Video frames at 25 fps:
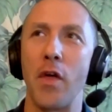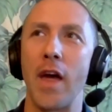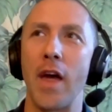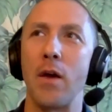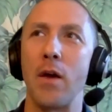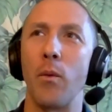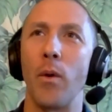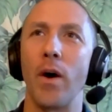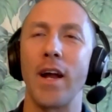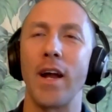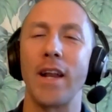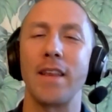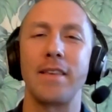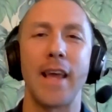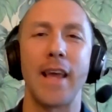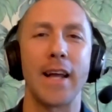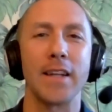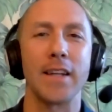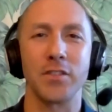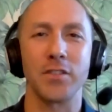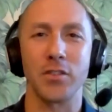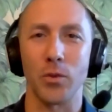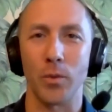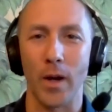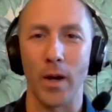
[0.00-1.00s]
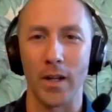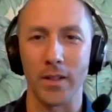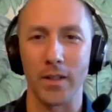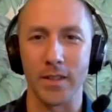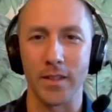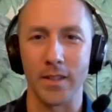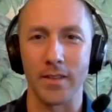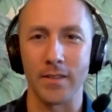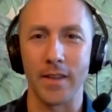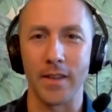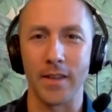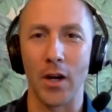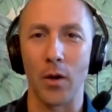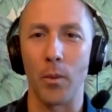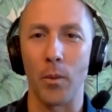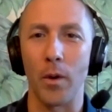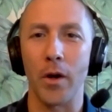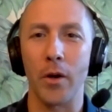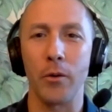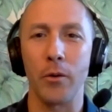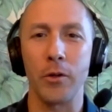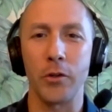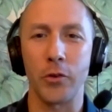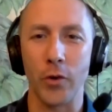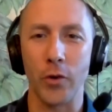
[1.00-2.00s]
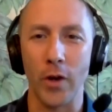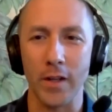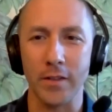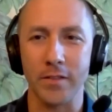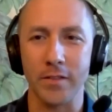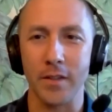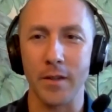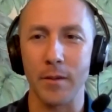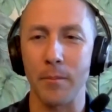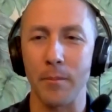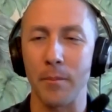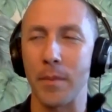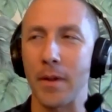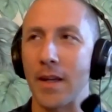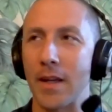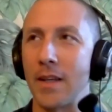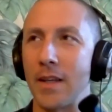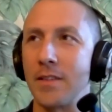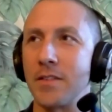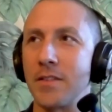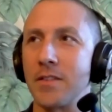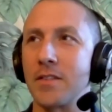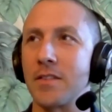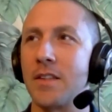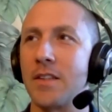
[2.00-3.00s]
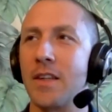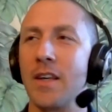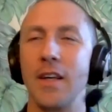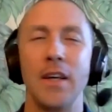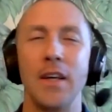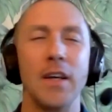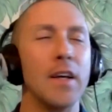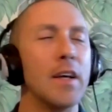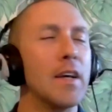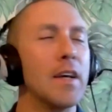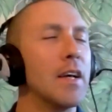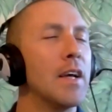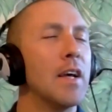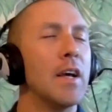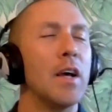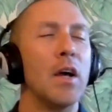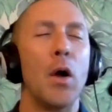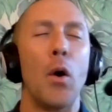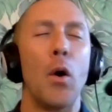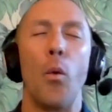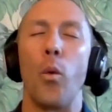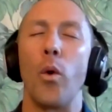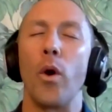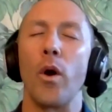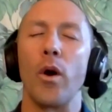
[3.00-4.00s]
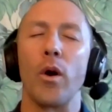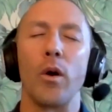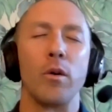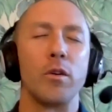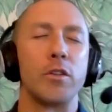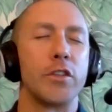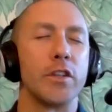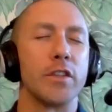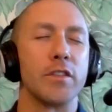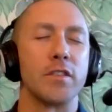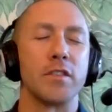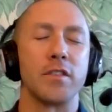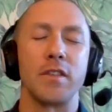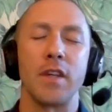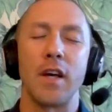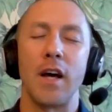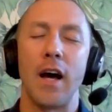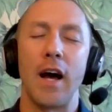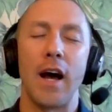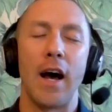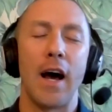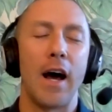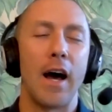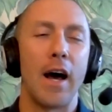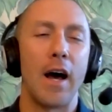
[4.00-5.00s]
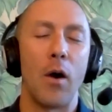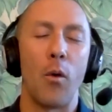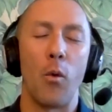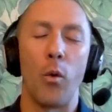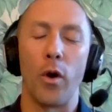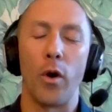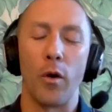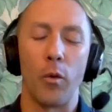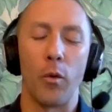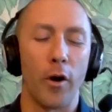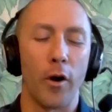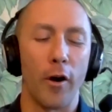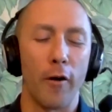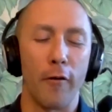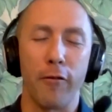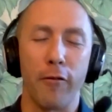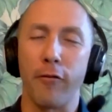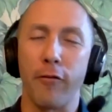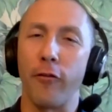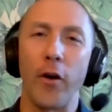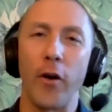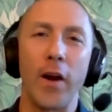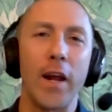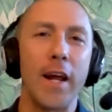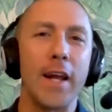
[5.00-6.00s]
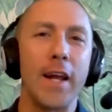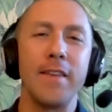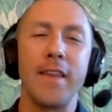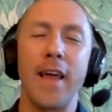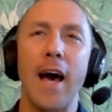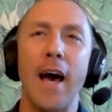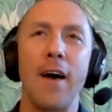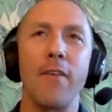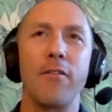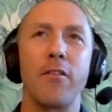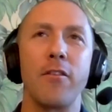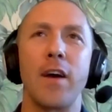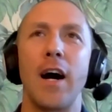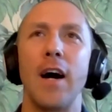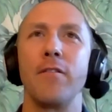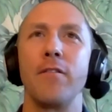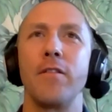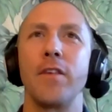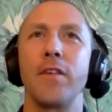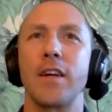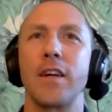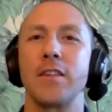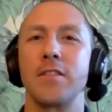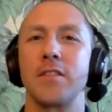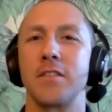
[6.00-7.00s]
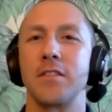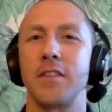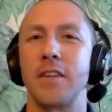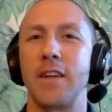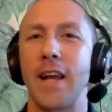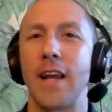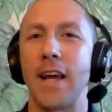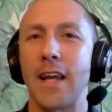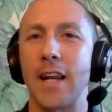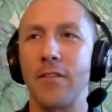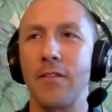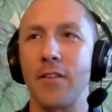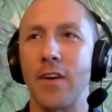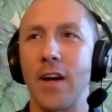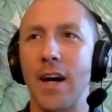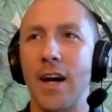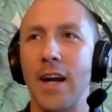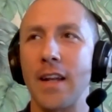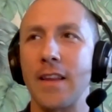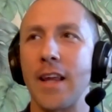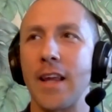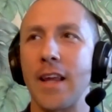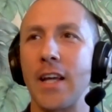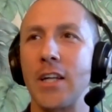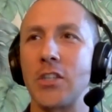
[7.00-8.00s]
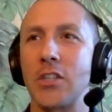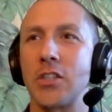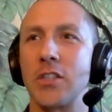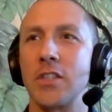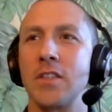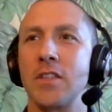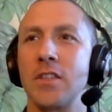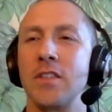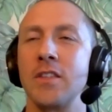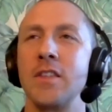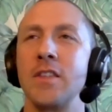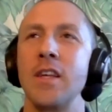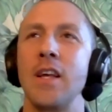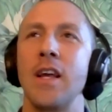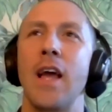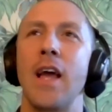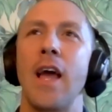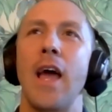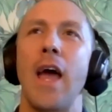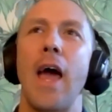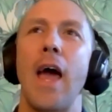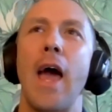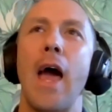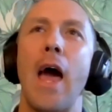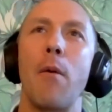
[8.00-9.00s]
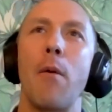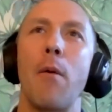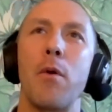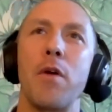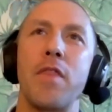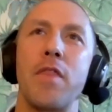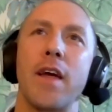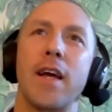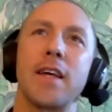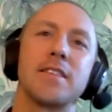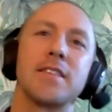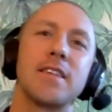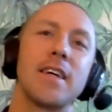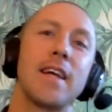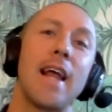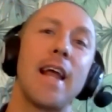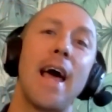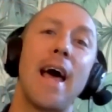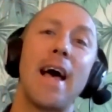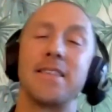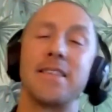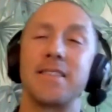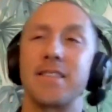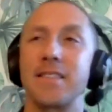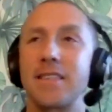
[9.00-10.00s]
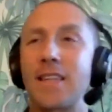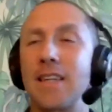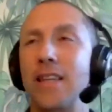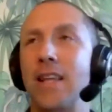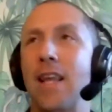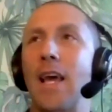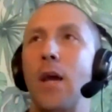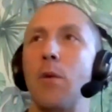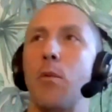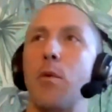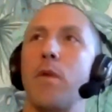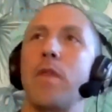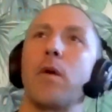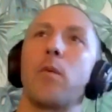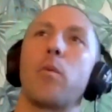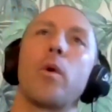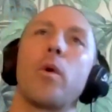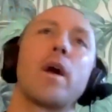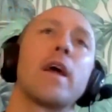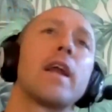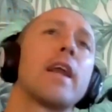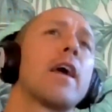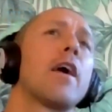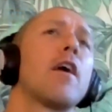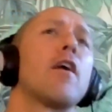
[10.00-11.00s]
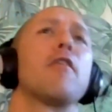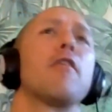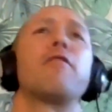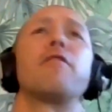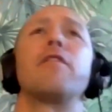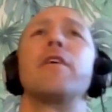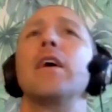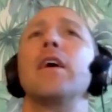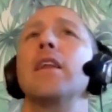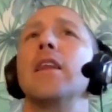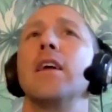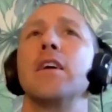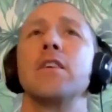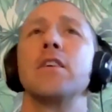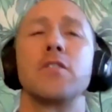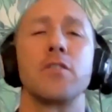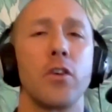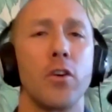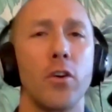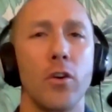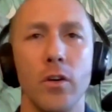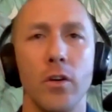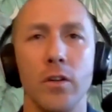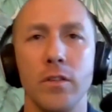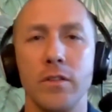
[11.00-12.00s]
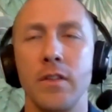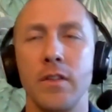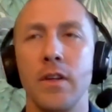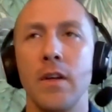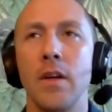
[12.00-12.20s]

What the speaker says: they want to dance around it. They don't want to address it because we're afraid to have conflict because it's a negative connotation, and we think it's going to escalate. We think we're going to get our feelings hurt.